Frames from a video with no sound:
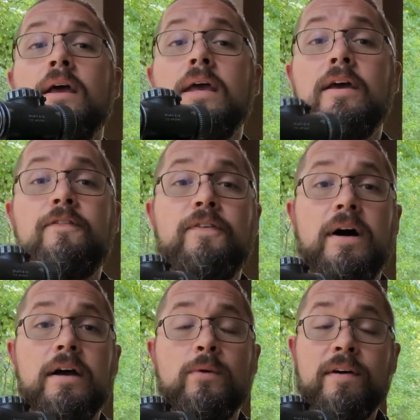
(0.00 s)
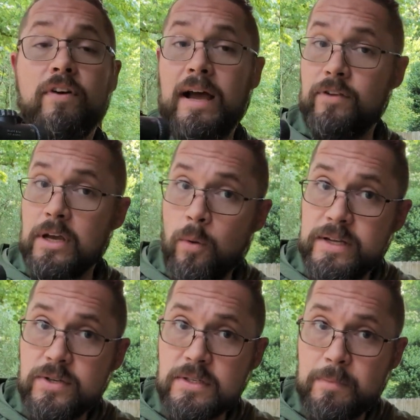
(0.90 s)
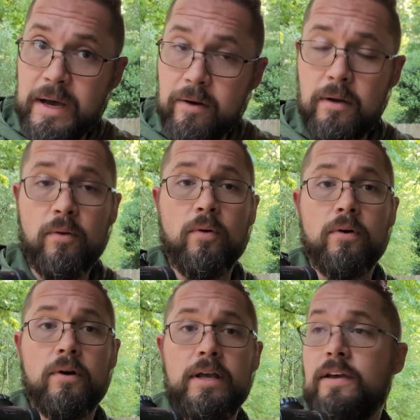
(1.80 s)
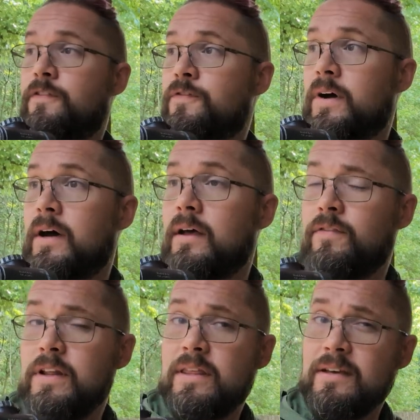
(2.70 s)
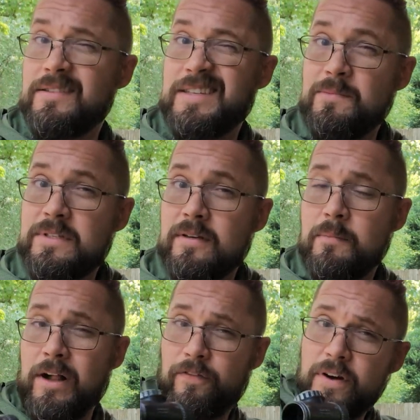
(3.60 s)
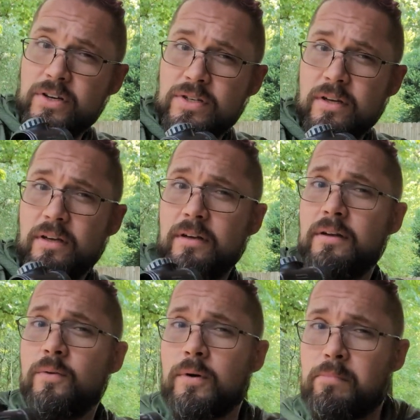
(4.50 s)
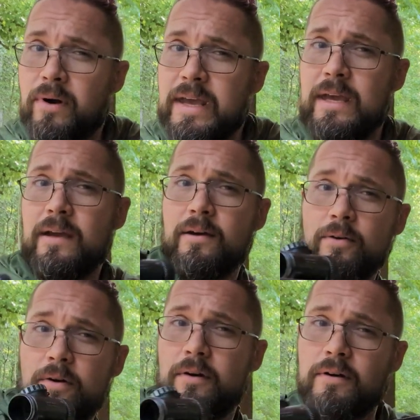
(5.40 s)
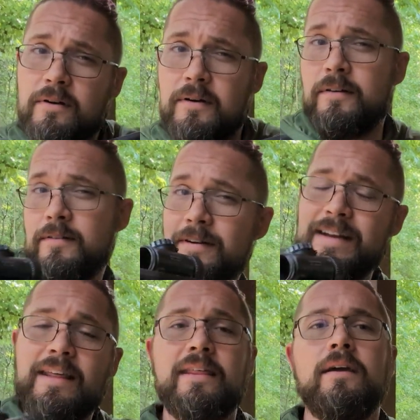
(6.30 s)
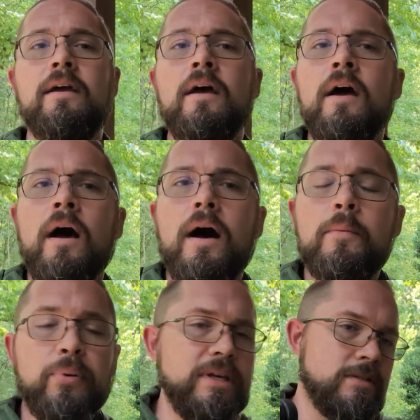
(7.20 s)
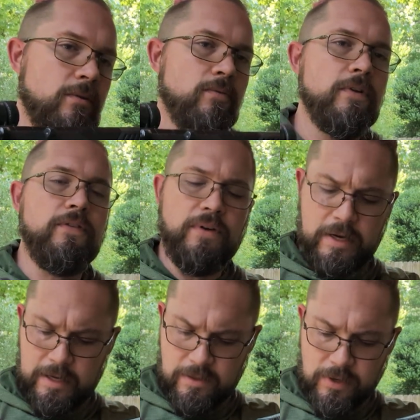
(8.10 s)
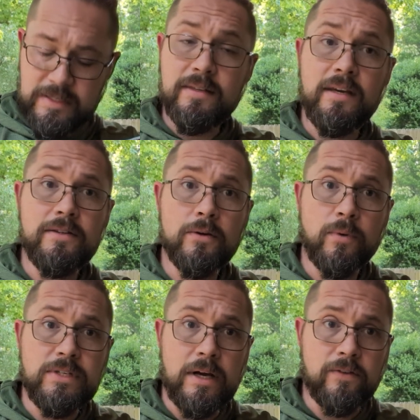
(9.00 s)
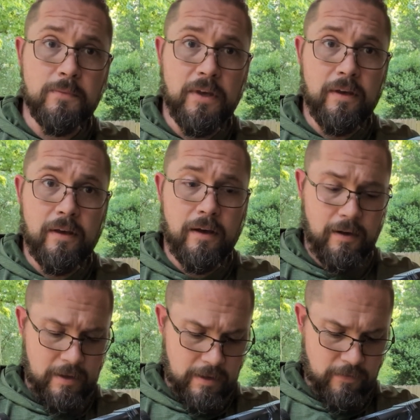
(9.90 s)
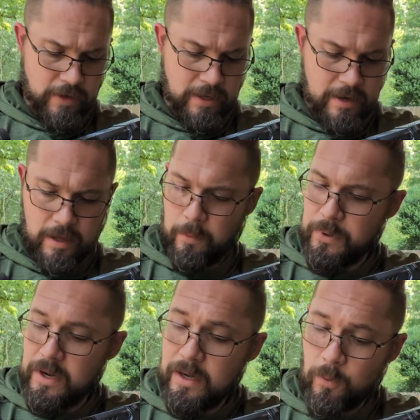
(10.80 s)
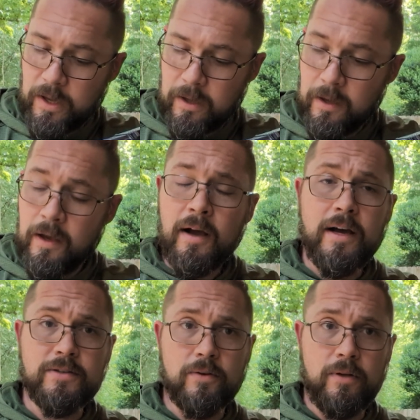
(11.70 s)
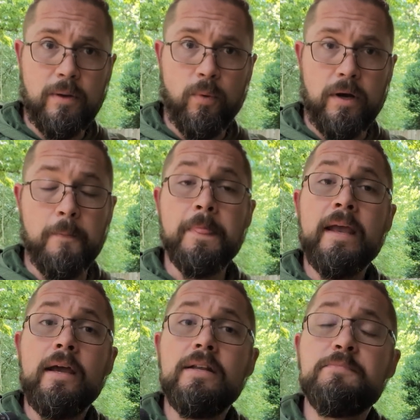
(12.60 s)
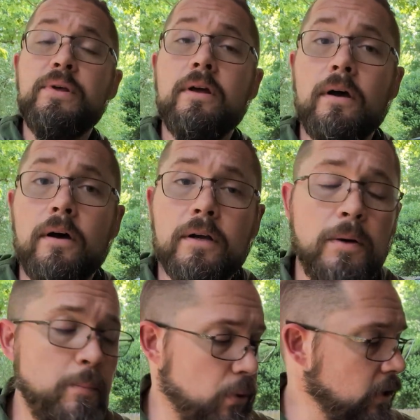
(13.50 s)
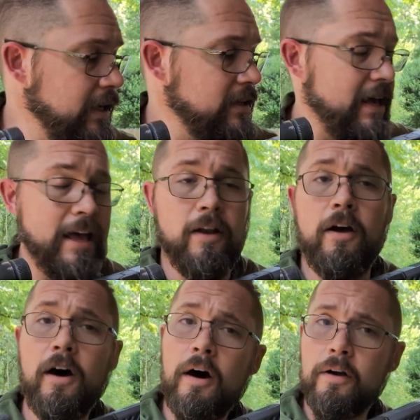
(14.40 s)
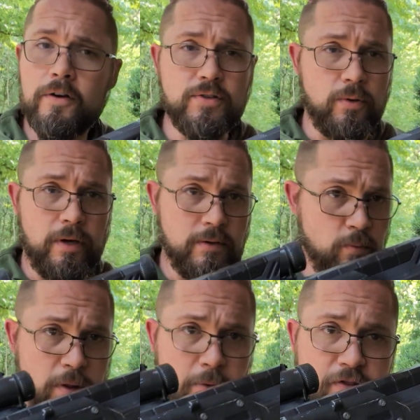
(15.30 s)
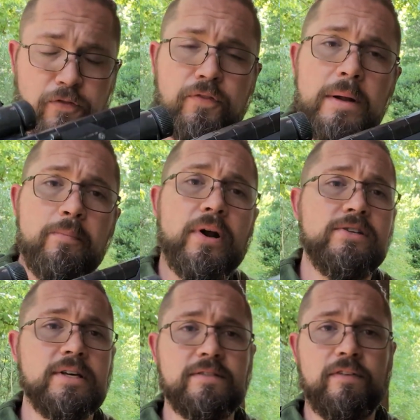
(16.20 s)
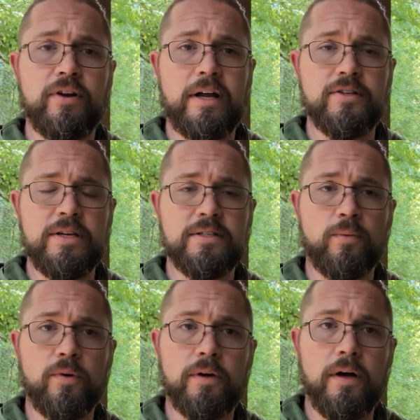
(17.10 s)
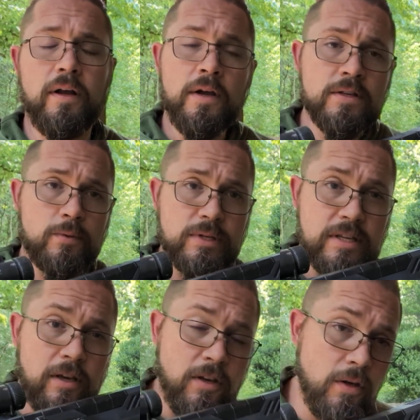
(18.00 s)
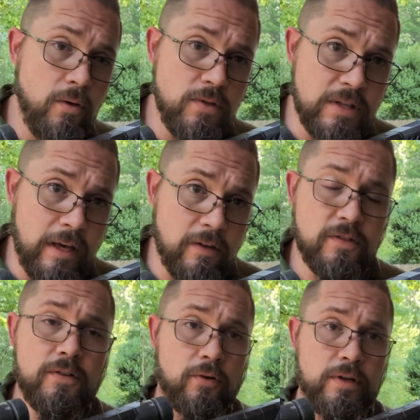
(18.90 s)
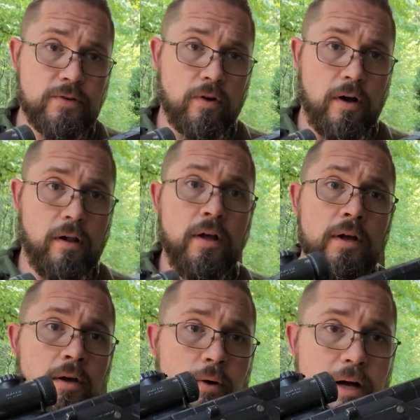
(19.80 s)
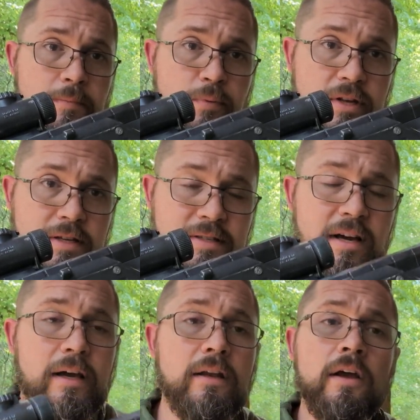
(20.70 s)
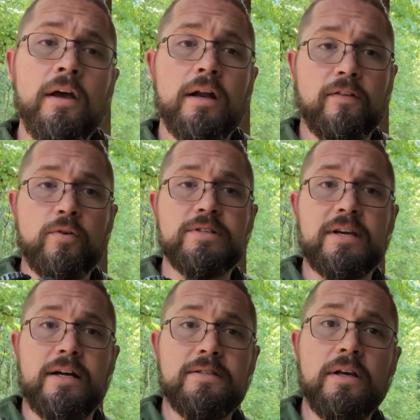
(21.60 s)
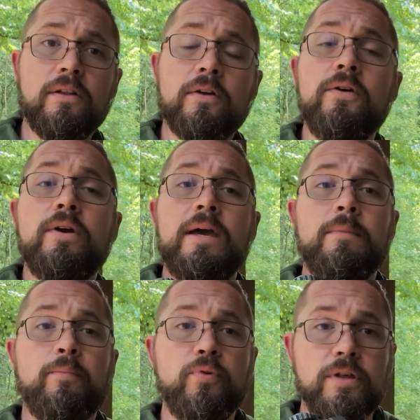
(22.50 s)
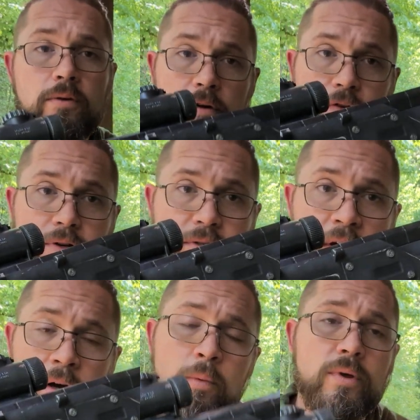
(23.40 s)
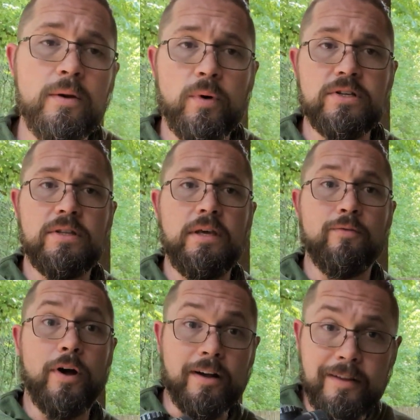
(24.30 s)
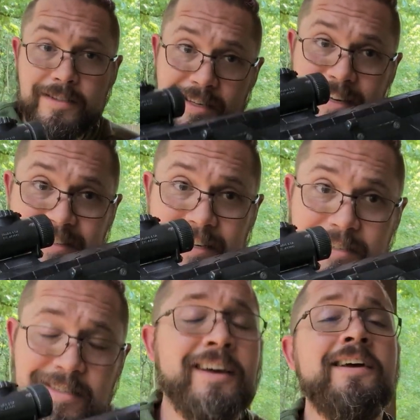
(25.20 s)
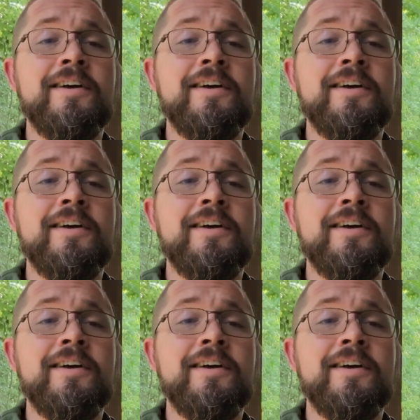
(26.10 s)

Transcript: If you ever have any questions about it, or if anything seems to malfunction or break or anything, please don't hesitate to reach out to me, and if I can help in any way, I certainly will. It has been a complete and utter joy. It's one of the most fun projects I've ever got a chance to work on. So I want to say a huge thanks to Chris Grall, who helped with the design, and of course Scott Sigler, who came up with the universe within which the Rogalinski exists.